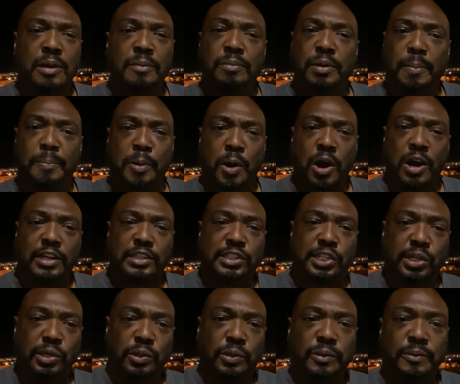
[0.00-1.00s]
But part
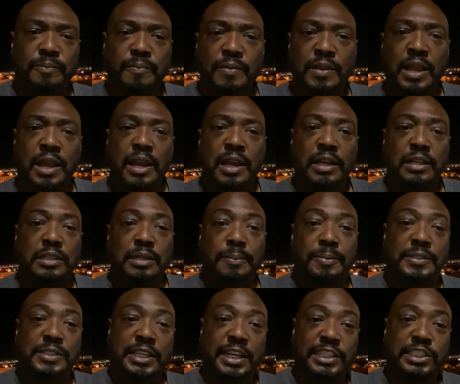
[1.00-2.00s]
two, the
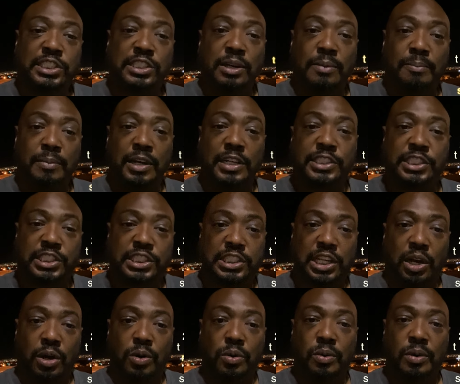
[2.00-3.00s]
petitioner must
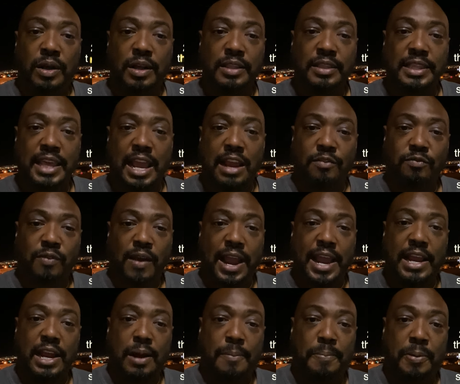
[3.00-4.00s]
show that
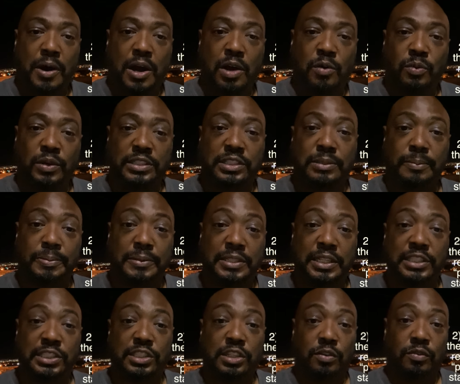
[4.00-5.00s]
right upon which the
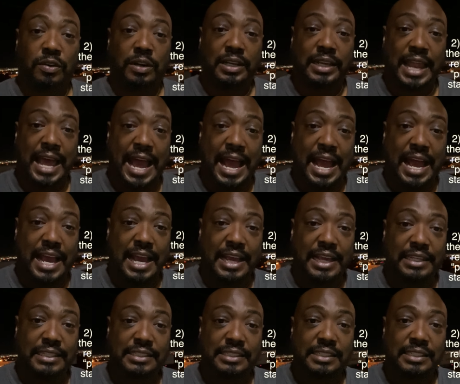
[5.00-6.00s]
petitioner
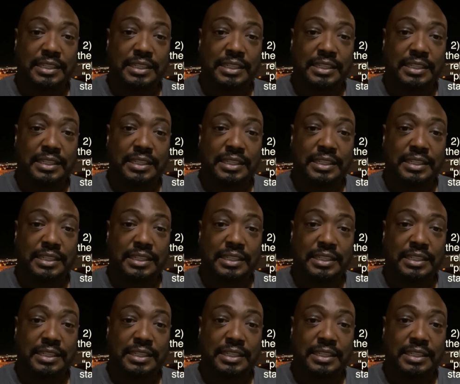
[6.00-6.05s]
relies